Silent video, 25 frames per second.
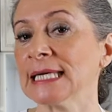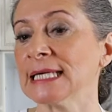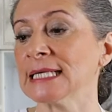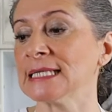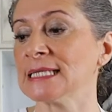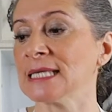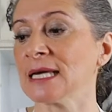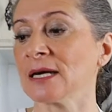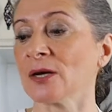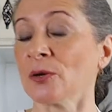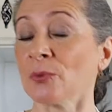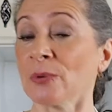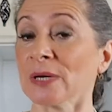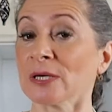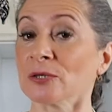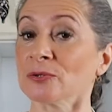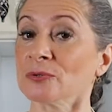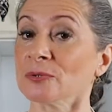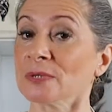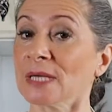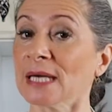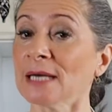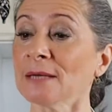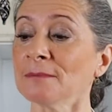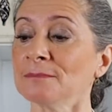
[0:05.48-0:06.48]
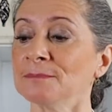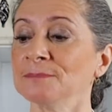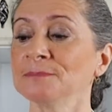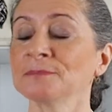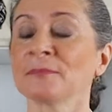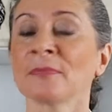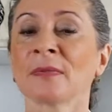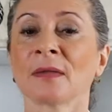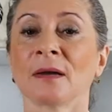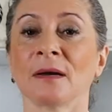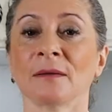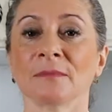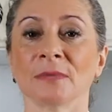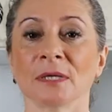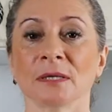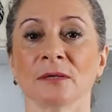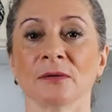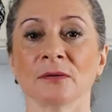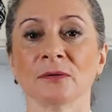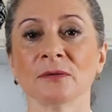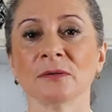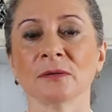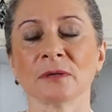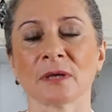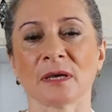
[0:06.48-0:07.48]
easy and quick. Today, I'm
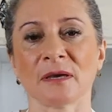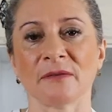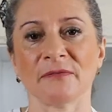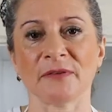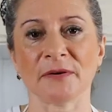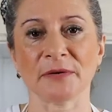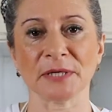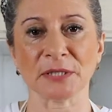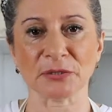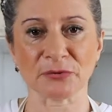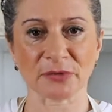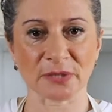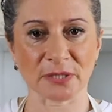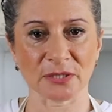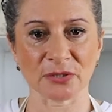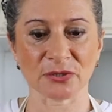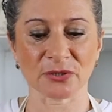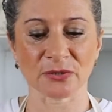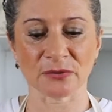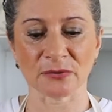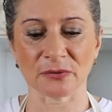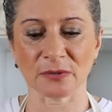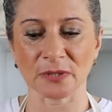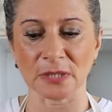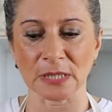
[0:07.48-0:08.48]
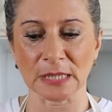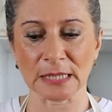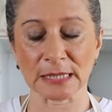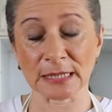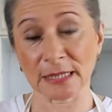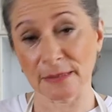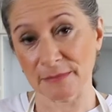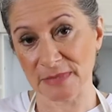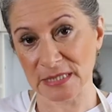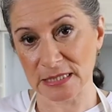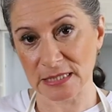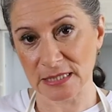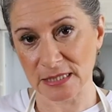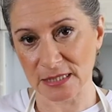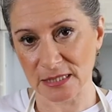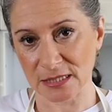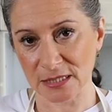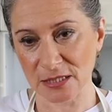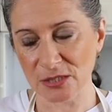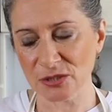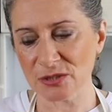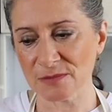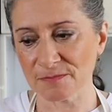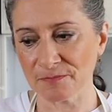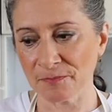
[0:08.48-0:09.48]
gonna cook a very traditional Damascene
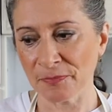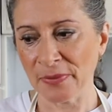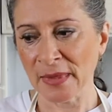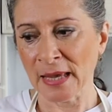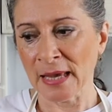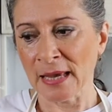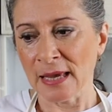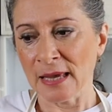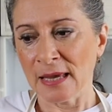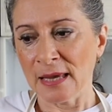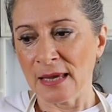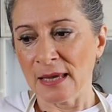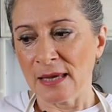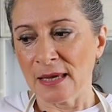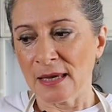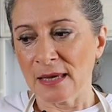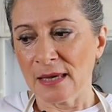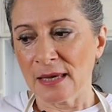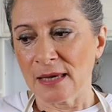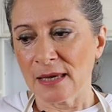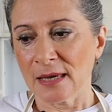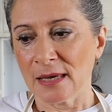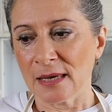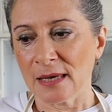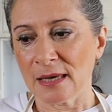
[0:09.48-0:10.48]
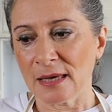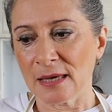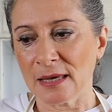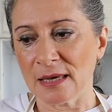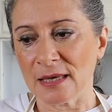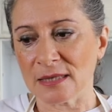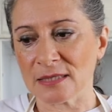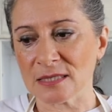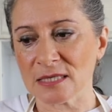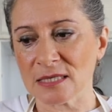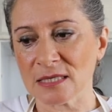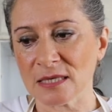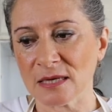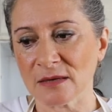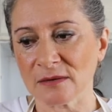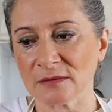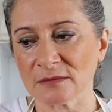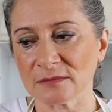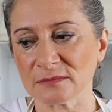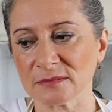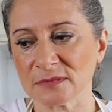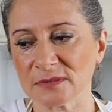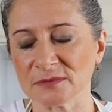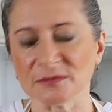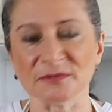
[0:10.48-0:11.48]
dish. It's
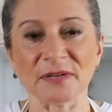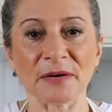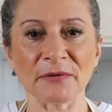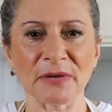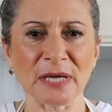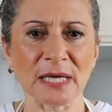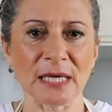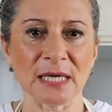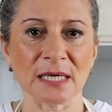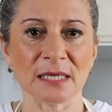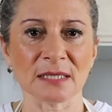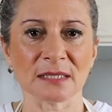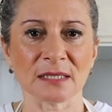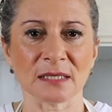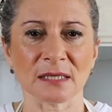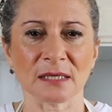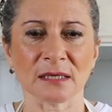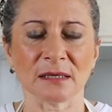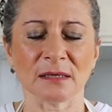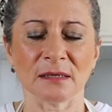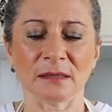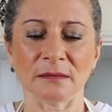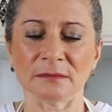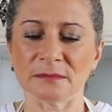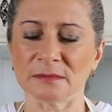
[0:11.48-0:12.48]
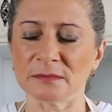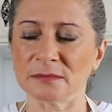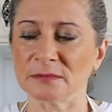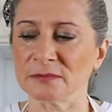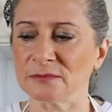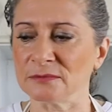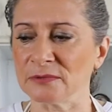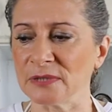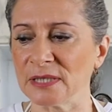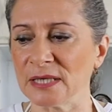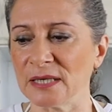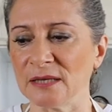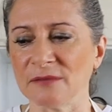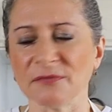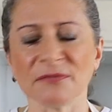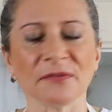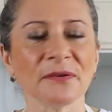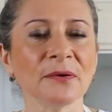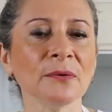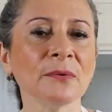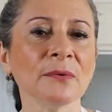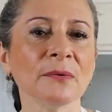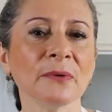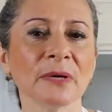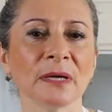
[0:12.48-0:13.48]
very easy, really
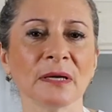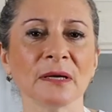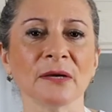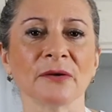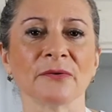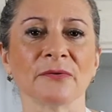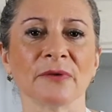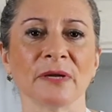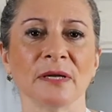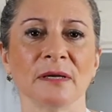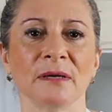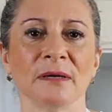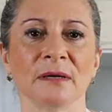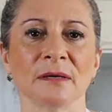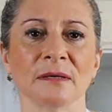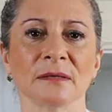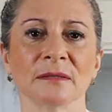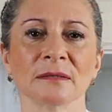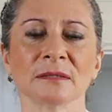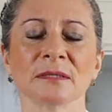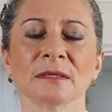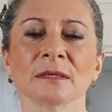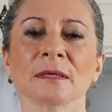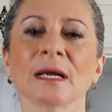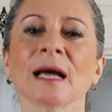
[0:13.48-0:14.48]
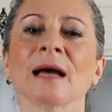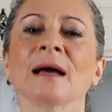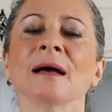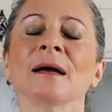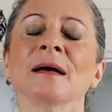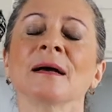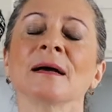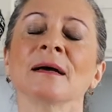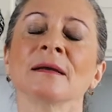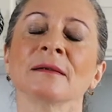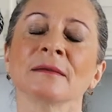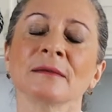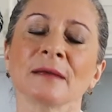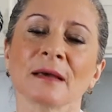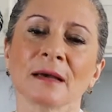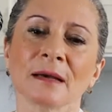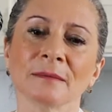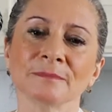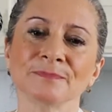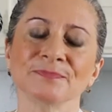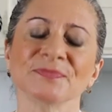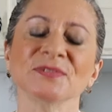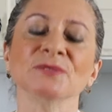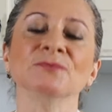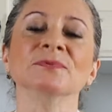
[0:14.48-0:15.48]
few ingredients, and
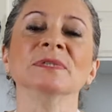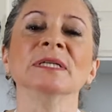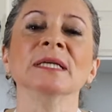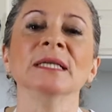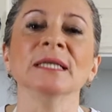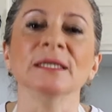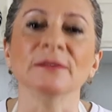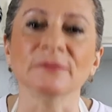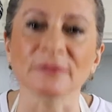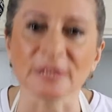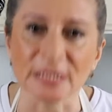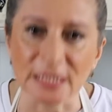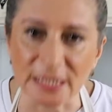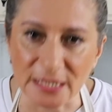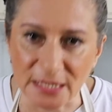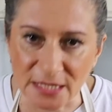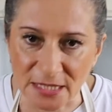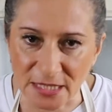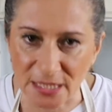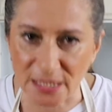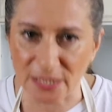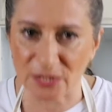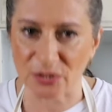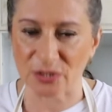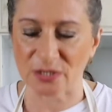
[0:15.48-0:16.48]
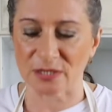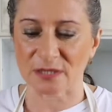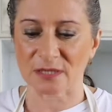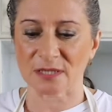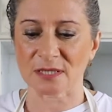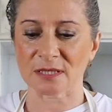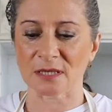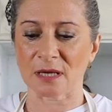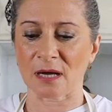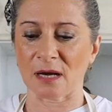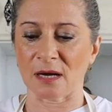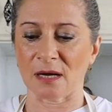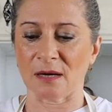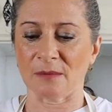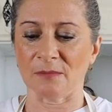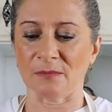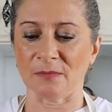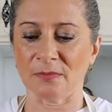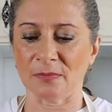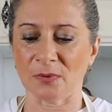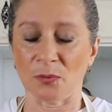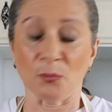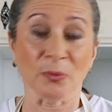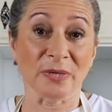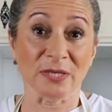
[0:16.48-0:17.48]
really delicious.
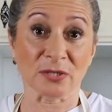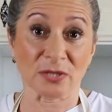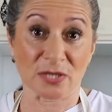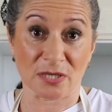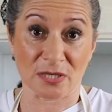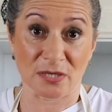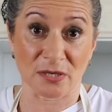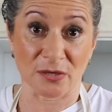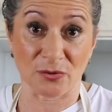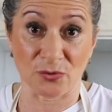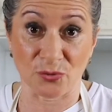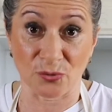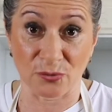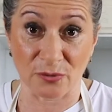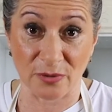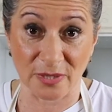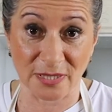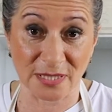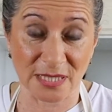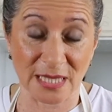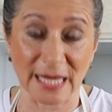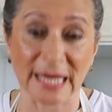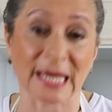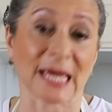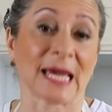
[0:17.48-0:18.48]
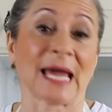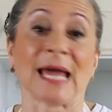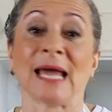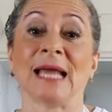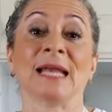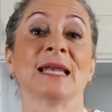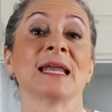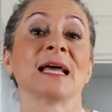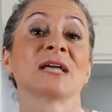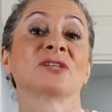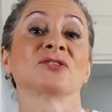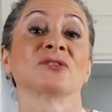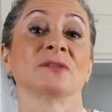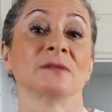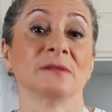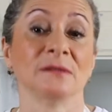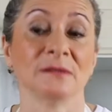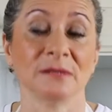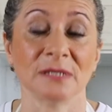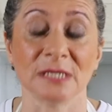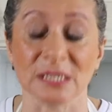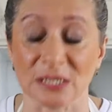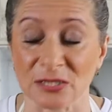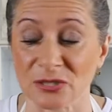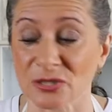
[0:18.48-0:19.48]
We just adore it. It's like a national
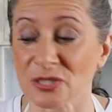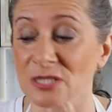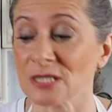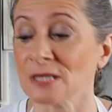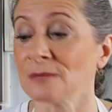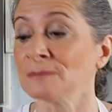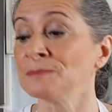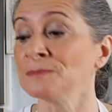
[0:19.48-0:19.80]
dish.